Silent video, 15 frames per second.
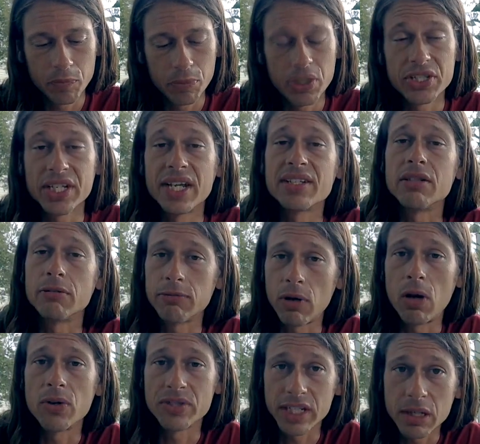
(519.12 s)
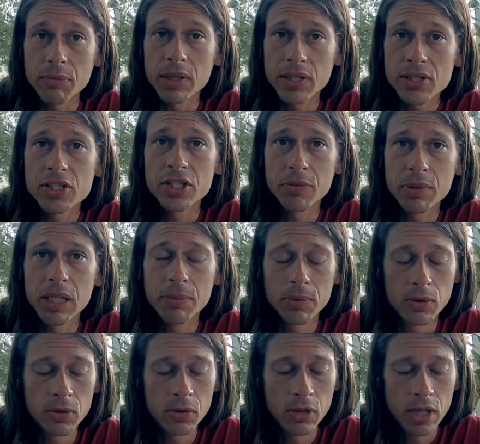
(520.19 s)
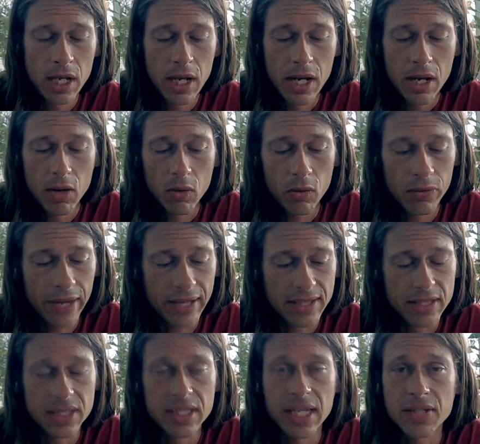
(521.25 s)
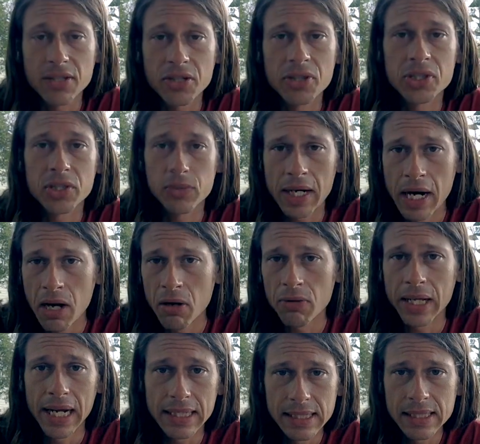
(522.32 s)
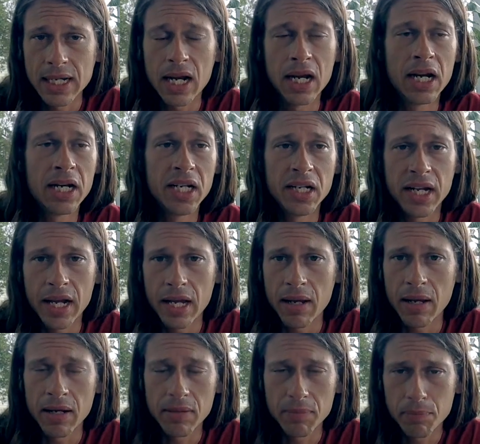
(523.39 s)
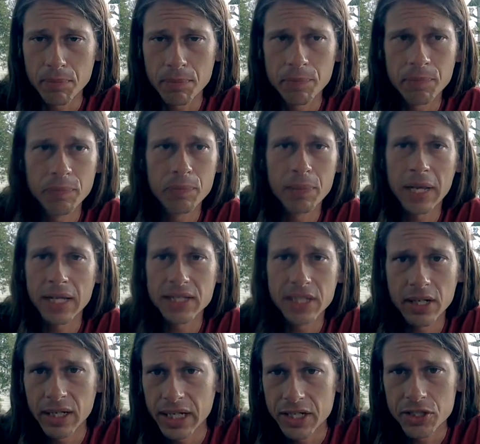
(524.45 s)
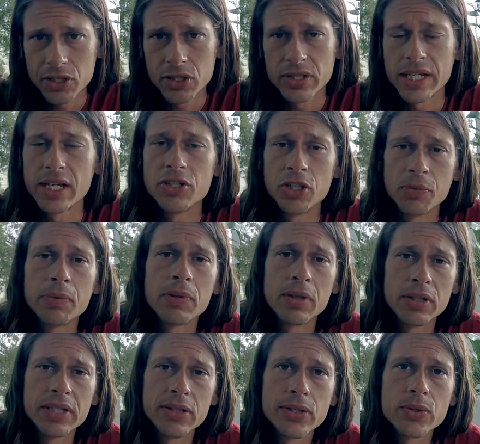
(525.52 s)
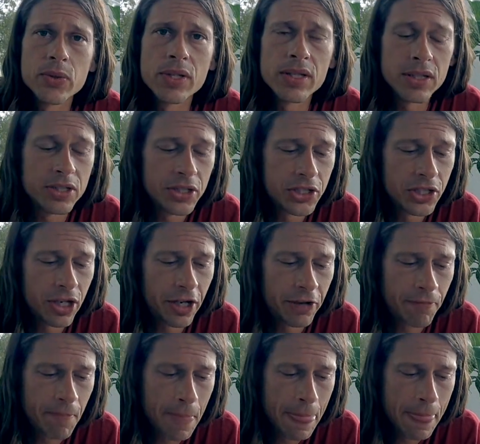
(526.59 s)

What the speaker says: present a false image to people that centers around that sign and planetary issues that Jupiter deals with in your chart.